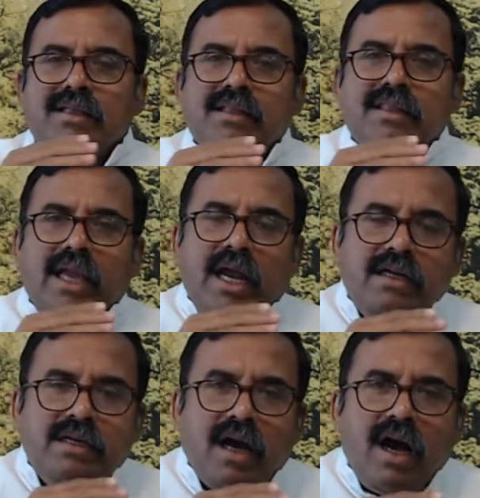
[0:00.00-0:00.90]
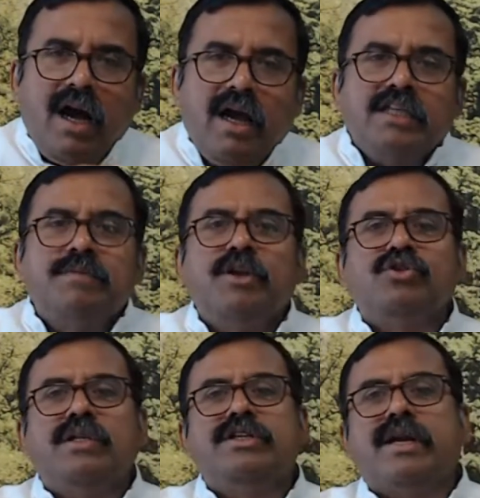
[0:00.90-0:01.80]
The entire
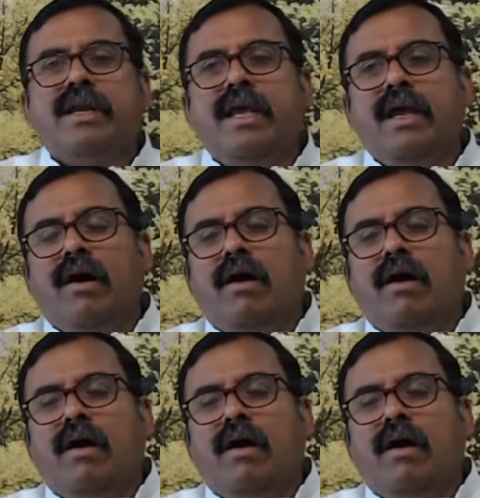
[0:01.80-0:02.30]
spiritual journey